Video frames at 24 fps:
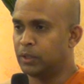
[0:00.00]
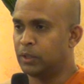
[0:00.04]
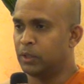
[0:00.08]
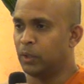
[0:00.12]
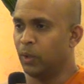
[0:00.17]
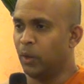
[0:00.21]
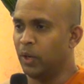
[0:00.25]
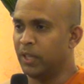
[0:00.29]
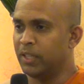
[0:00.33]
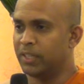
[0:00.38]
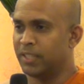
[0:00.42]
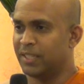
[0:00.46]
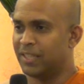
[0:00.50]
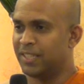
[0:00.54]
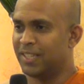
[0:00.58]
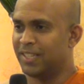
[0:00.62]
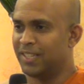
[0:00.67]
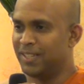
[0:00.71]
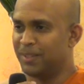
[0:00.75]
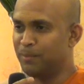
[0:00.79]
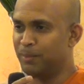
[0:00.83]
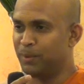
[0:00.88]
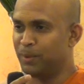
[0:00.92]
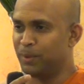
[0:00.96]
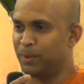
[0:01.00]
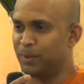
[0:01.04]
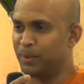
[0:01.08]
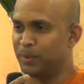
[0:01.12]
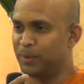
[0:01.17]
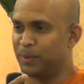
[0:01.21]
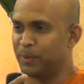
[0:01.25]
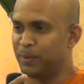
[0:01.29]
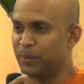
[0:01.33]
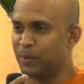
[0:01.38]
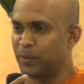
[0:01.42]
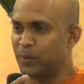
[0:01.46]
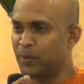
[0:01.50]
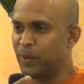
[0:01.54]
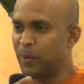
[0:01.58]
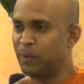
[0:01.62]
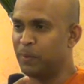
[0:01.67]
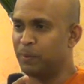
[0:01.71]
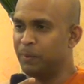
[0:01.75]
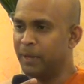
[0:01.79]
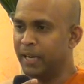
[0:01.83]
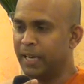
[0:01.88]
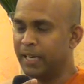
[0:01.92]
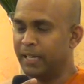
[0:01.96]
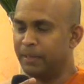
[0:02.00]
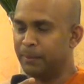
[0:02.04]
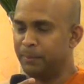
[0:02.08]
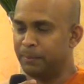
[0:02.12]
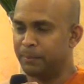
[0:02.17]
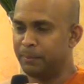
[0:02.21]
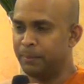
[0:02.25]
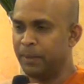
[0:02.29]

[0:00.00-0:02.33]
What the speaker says: choice more to our back,